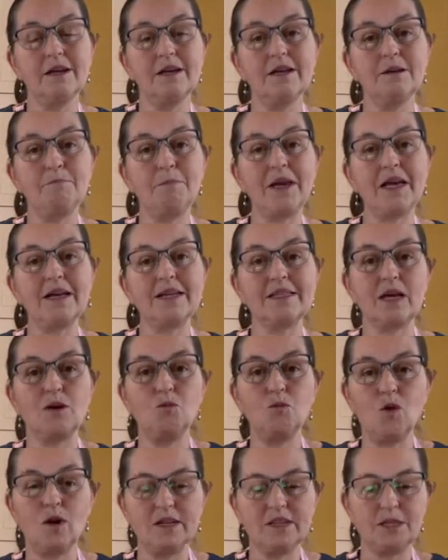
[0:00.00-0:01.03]
because I
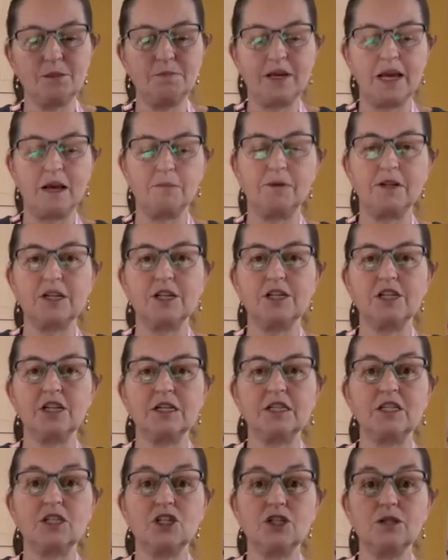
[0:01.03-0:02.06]
want to be able to
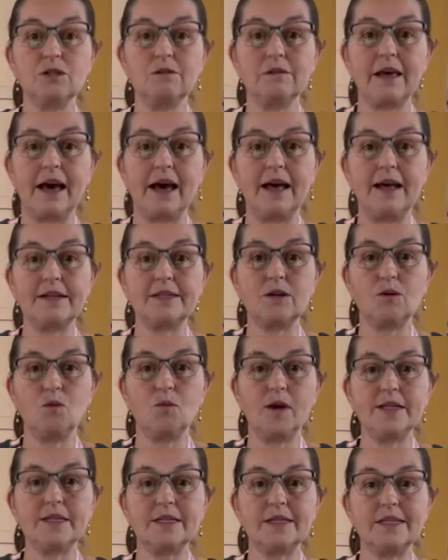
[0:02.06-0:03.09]
just do that
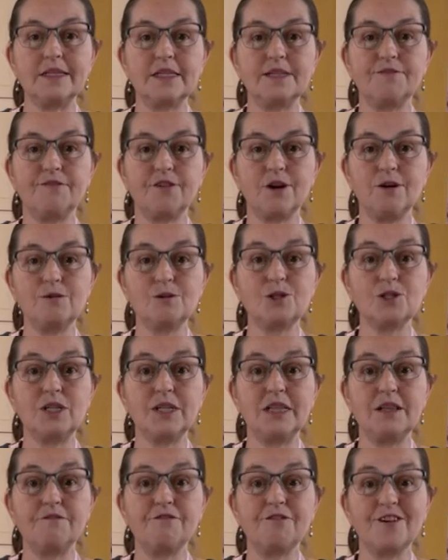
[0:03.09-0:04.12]
once it's frozen
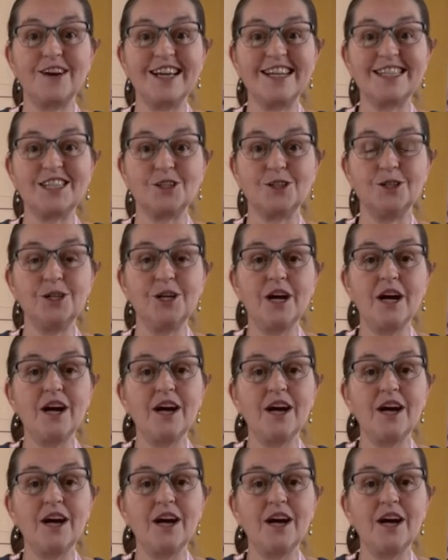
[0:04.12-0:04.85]
in the freezer.